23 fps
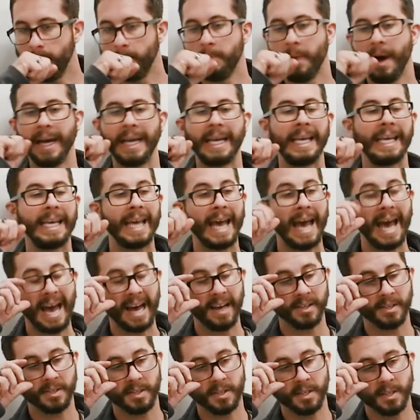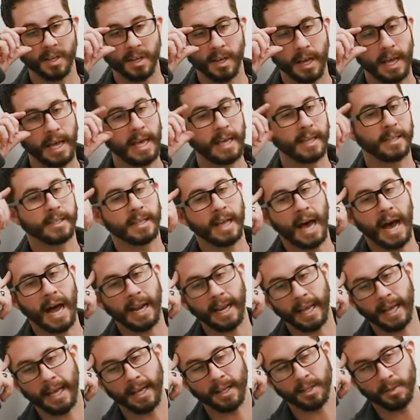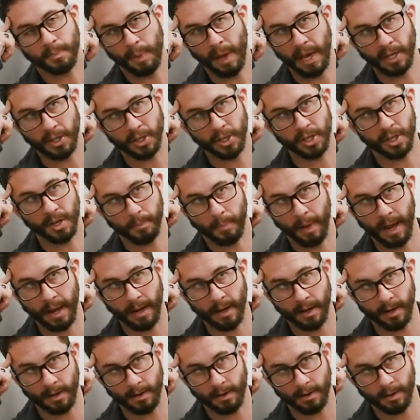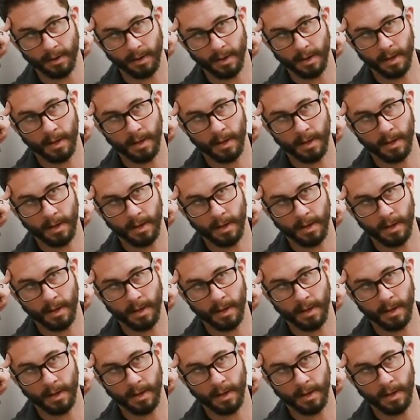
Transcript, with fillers: my guess is that it's patient dependent